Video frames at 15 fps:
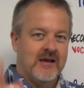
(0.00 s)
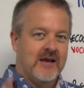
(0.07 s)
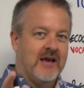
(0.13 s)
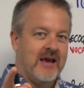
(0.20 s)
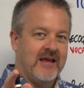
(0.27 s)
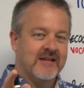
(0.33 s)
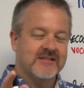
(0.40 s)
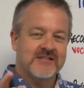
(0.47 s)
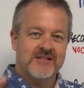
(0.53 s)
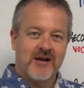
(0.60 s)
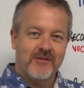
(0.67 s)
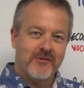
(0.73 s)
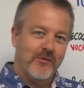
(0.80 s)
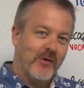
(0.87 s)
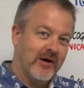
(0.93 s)
Hey, this is
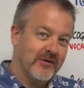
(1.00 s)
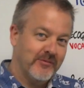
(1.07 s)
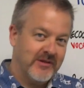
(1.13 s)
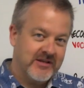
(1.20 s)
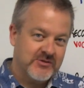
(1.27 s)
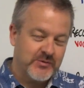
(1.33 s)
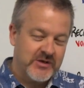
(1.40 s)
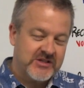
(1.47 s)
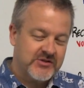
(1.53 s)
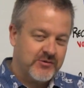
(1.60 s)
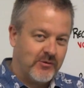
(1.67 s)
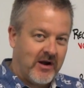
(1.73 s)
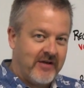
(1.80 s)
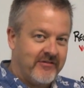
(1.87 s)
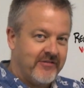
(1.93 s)
Tom and welcome to this week's
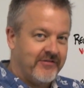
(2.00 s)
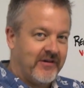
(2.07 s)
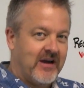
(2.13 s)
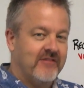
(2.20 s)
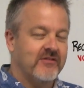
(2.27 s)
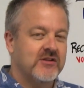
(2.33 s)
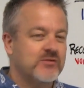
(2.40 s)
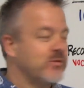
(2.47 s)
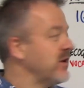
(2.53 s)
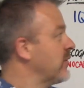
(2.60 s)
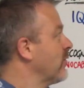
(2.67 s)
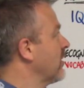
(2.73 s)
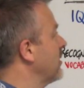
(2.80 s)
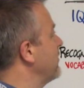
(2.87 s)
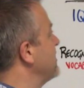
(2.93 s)
Thrive in 5. This week
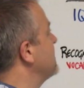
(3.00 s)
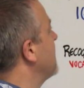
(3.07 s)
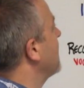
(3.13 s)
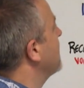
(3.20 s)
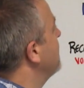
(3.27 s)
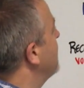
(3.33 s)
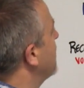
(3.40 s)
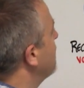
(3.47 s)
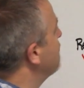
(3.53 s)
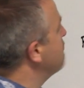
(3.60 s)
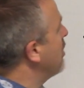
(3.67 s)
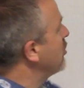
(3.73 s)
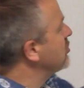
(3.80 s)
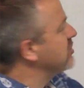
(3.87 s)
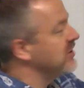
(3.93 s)
we're going to be talking about
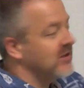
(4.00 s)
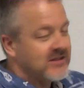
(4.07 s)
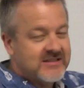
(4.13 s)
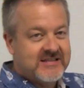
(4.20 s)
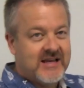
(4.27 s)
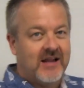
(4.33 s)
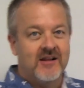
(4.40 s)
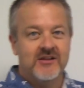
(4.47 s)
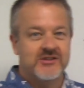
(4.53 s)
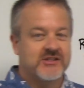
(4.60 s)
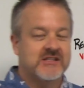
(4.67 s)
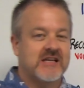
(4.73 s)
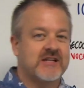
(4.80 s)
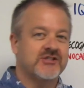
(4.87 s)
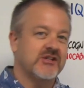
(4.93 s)
emotional
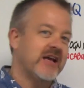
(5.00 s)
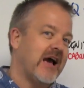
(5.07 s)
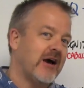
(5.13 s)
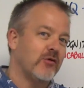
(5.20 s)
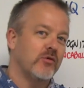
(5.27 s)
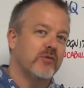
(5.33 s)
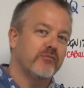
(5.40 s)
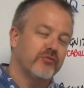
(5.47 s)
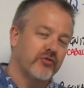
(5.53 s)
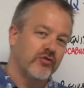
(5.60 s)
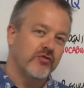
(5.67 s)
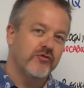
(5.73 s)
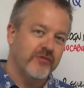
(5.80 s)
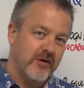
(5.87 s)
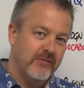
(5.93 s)
intelligence, actually how to
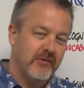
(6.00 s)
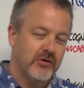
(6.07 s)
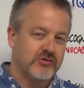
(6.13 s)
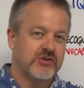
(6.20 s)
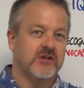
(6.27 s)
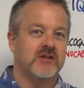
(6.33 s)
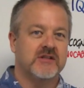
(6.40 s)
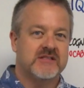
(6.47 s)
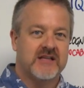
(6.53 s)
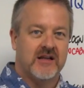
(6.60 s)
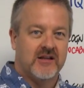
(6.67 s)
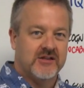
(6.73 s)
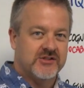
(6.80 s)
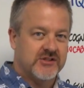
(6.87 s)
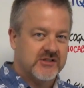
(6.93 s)
improve emotional
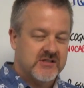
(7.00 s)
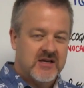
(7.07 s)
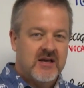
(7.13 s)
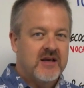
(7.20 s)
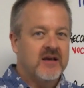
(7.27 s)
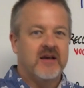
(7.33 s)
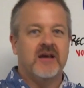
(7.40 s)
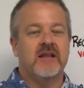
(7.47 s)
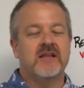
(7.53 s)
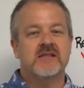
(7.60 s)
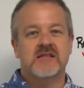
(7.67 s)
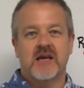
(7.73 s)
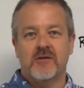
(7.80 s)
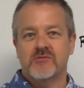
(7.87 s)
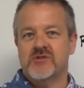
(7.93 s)
intelligence. And this
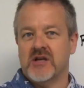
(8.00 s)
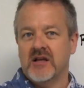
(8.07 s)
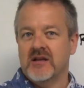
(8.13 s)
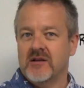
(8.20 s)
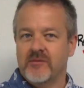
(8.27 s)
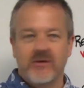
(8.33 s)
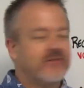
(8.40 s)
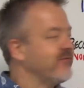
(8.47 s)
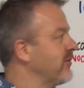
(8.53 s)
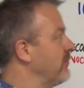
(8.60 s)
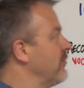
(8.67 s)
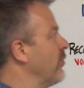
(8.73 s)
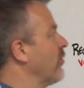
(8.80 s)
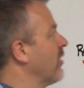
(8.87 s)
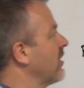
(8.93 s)
comes a little bit from
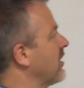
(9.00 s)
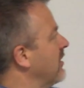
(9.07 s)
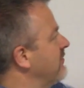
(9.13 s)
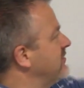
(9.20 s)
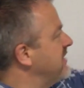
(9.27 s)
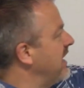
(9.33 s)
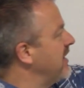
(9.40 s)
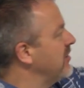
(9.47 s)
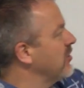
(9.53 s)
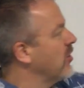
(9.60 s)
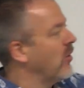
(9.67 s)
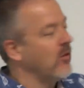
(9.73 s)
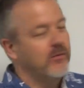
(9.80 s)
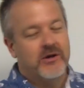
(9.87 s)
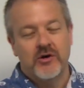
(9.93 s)
the work of Daniel
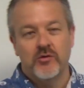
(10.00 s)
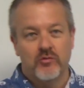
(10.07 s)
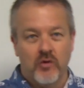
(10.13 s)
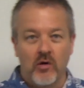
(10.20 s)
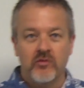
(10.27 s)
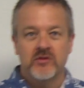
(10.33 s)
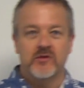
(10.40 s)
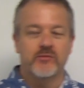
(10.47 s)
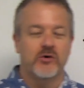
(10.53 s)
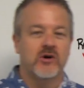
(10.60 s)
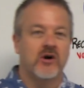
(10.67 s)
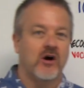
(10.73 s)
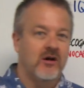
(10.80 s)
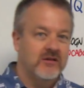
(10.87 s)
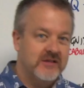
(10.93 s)
Goleman, who wrote the book
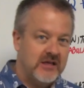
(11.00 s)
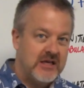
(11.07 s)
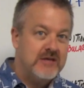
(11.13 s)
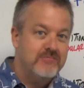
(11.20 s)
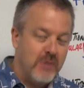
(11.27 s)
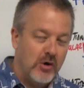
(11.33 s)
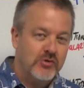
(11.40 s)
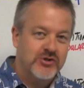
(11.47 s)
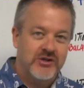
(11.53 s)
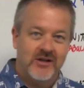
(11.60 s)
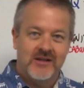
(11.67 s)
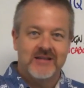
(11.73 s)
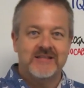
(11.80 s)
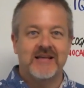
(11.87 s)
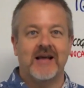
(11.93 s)
called
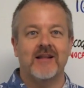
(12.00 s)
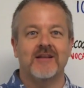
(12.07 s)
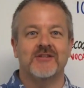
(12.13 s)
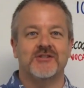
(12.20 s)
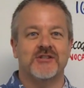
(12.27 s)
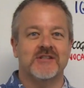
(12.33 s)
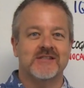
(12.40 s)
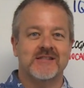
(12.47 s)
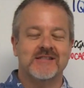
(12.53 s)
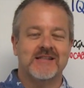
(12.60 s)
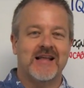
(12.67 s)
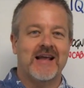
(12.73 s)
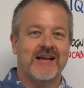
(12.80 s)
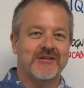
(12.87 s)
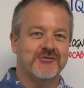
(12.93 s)
Emotional Intelligence. Isn't
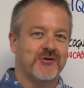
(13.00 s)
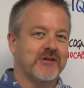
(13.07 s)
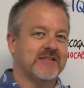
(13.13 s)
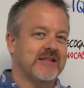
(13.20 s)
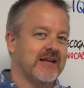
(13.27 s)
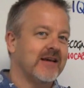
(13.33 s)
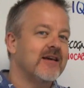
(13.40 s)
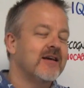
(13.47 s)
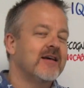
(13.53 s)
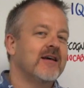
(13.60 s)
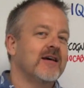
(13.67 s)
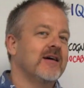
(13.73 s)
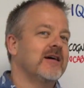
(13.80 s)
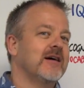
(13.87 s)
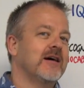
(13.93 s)
that interesting?
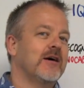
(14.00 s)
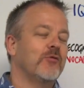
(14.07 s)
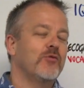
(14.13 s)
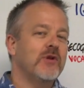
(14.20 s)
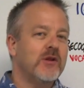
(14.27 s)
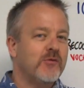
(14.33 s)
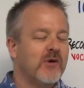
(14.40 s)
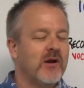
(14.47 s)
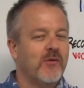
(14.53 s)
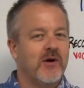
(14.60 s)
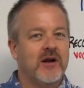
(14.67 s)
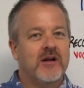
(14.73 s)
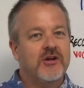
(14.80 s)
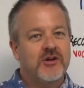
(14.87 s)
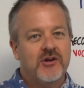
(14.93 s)
Really what I
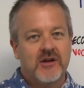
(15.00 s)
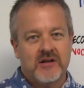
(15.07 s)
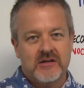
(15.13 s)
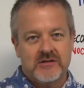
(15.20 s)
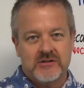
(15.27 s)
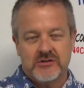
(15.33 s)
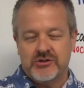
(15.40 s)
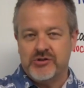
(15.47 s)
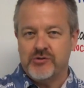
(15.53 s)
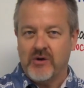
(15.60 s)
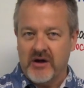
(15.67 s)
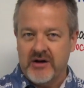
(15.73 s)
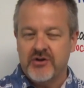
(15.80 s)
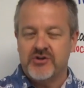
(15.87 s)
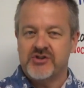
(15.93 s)
want you to
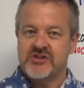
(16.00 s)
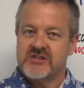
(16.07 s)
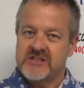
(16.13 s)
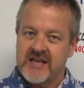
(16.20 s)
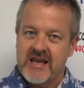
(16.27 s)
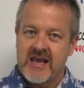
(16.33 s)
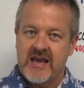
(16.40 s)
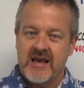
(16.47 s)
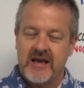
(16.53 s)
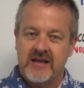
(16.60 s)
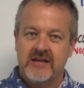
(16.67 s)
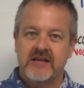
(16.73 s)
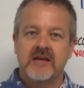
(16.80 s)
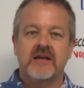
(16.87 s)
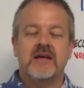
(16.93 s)

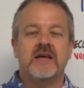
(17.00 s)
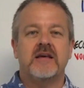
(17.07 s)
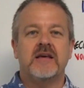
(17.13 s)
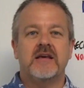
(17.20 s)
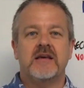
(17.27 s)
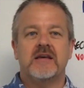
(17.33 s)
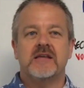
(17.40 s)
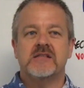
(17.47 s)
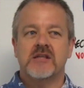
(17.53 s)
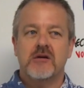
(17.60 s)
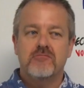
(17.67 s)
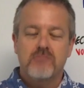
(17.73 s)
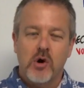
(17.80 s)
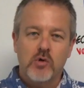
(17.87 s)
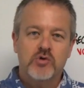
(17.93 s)
understand is
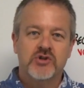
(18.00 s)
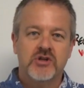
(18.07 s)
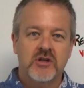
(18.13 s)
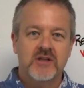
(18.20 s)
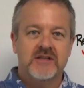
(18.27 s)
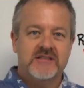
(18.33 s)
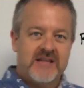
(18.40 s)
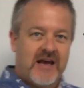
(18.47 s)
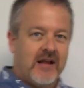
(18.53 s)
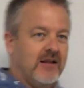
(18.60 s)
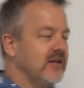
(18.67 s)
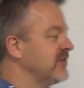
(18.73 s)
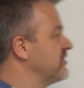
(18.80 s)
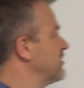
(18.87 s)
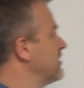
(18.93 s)
emotional
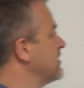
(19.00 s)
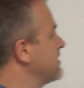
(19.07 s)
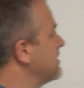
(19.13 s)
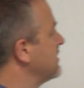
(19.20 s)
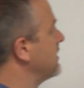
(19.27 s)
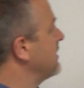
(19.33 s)
intelligence